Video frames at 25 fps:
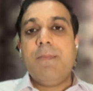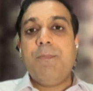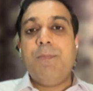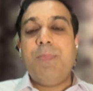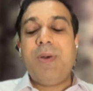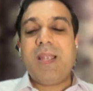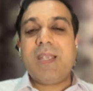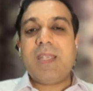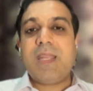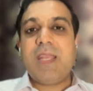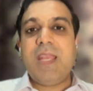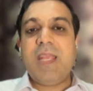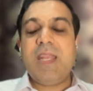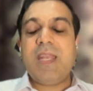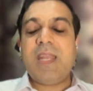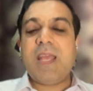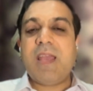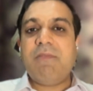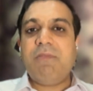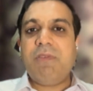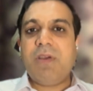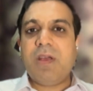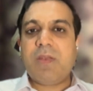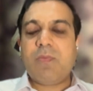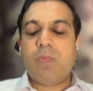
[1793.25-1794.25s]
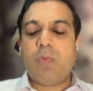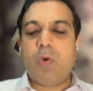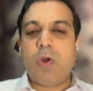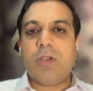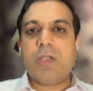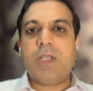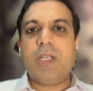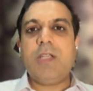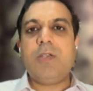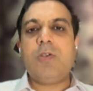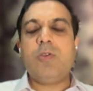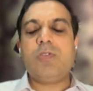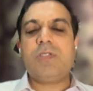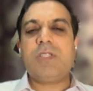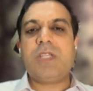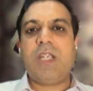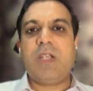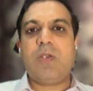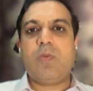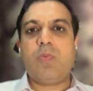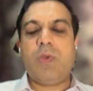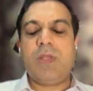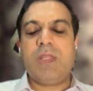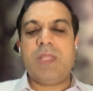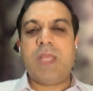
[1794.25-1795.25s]
But he never wanted to
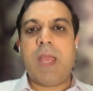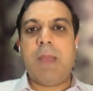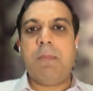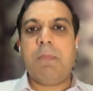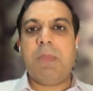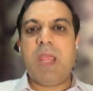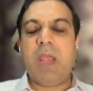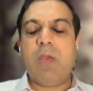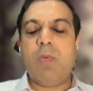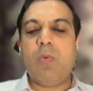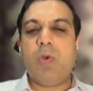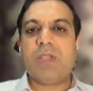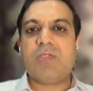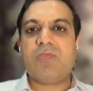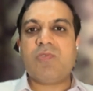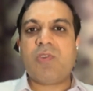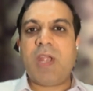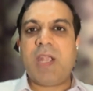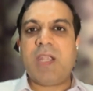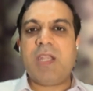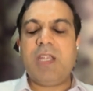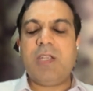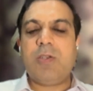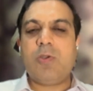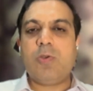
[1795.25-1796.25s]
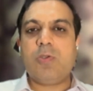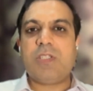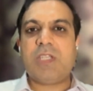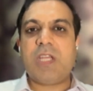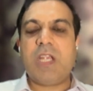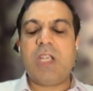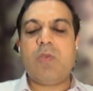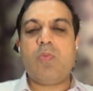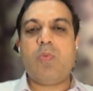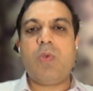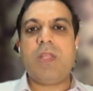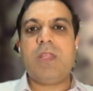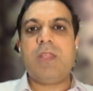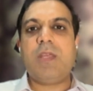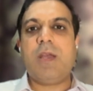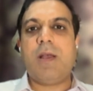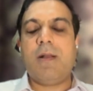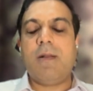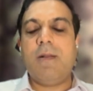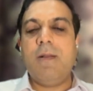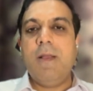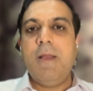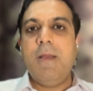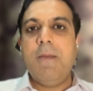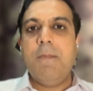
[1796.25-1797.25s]
sit with them. He was ready to sit with
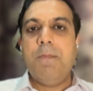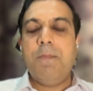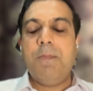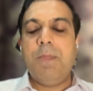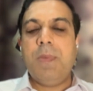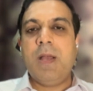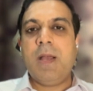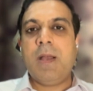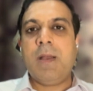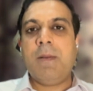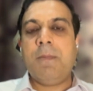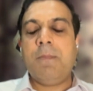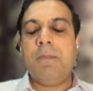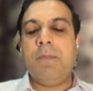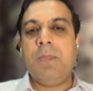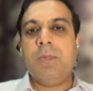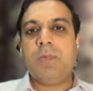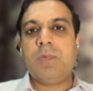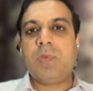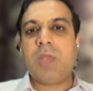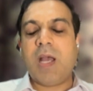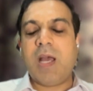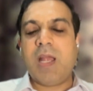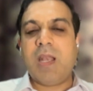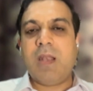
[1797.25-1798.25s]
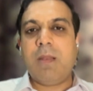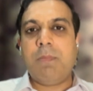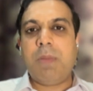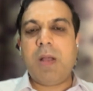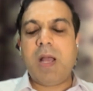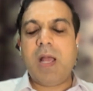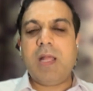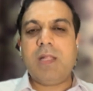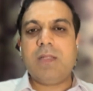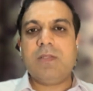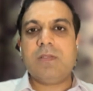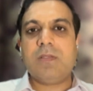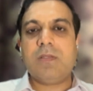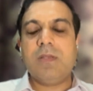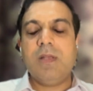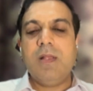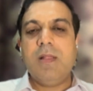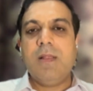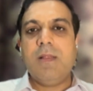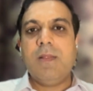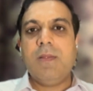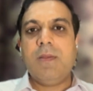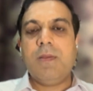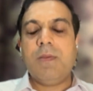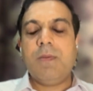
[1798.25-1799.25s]
the Taliban.
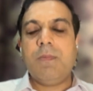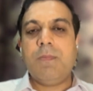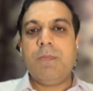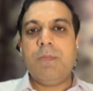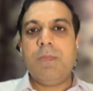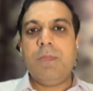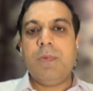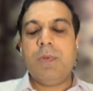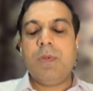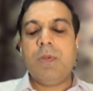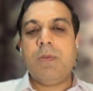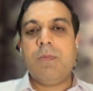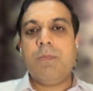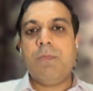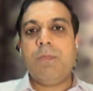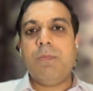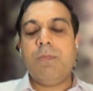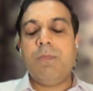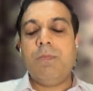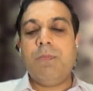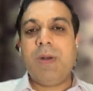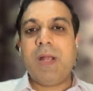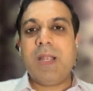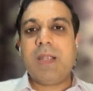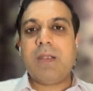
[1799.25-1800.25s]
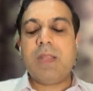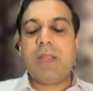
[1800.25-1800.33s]
But